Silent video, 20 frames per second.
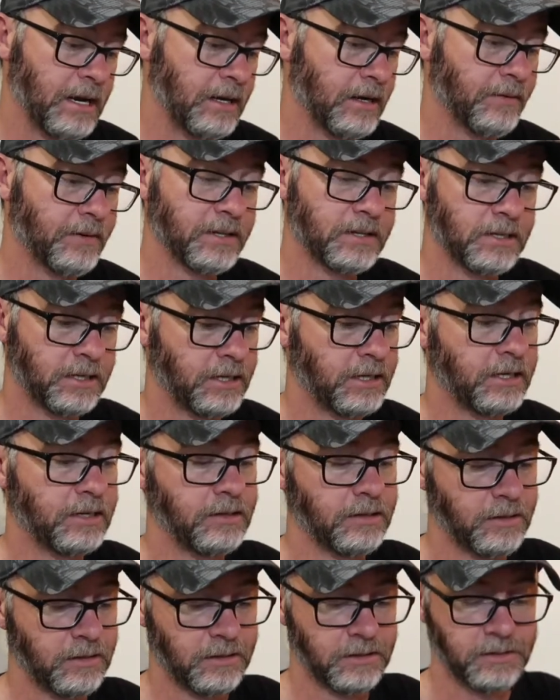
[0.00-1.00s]
and
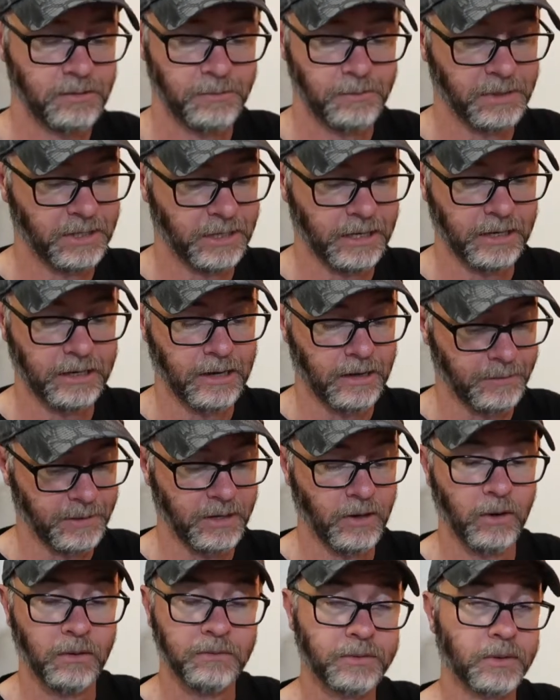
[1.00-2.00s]
everything, but I
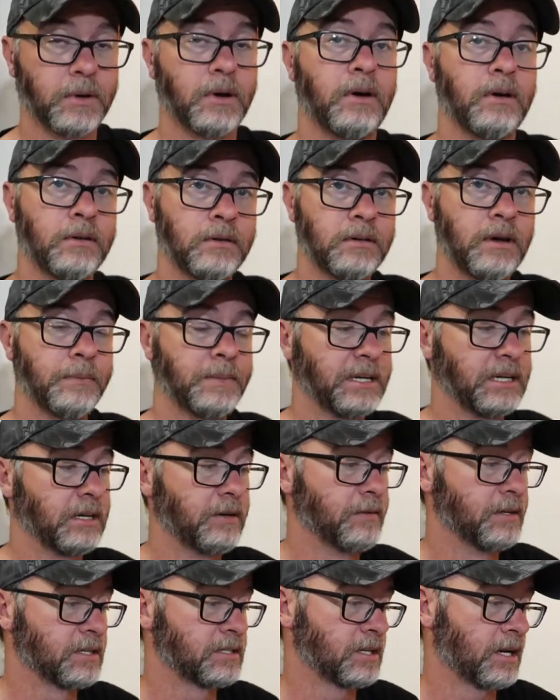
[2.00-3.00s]
mean, overall, I'm going to
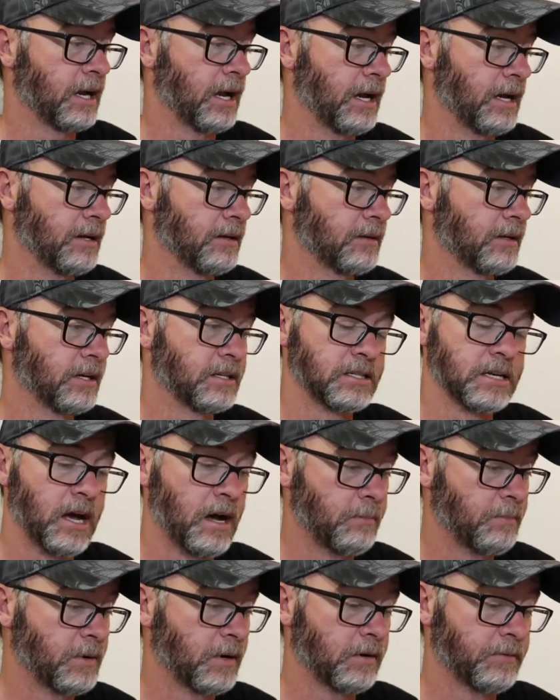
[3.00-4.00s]
give this an 8. It's
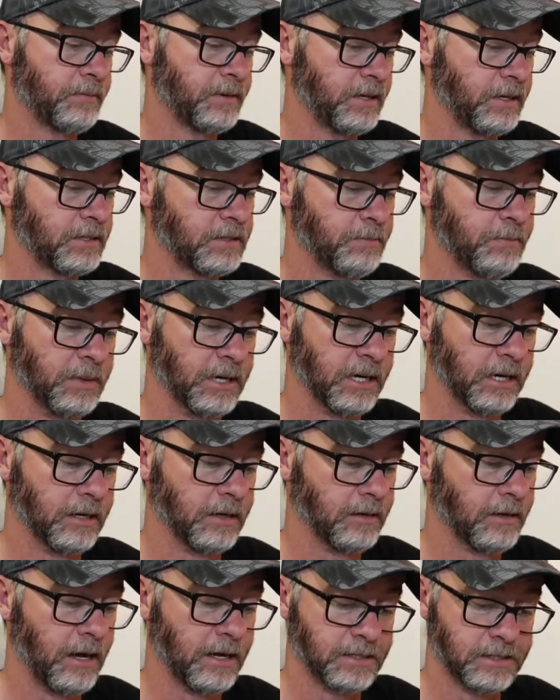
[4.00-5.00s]
not perfect, but
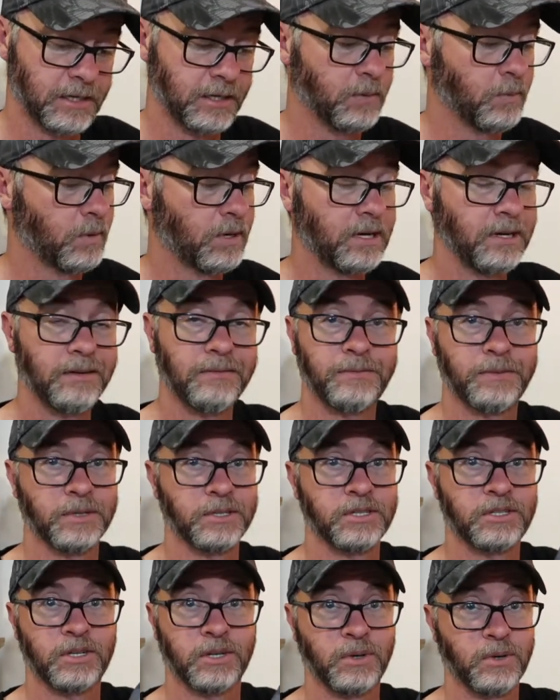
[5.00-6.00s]
I tell you what, for
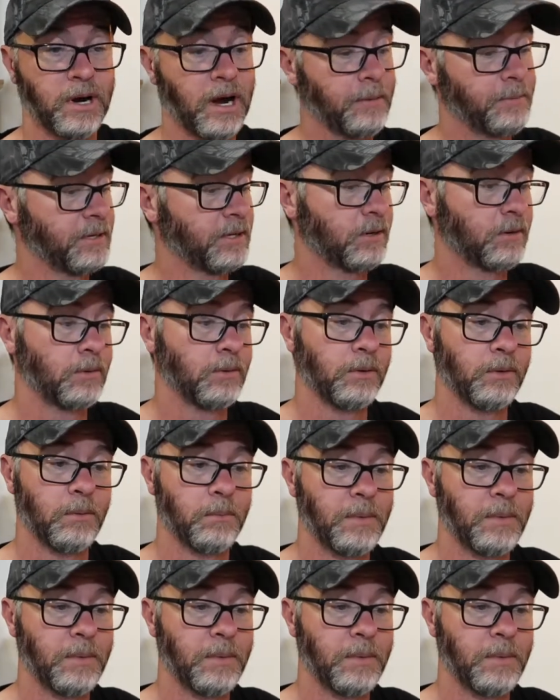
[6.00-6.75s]
just a grab-and-go little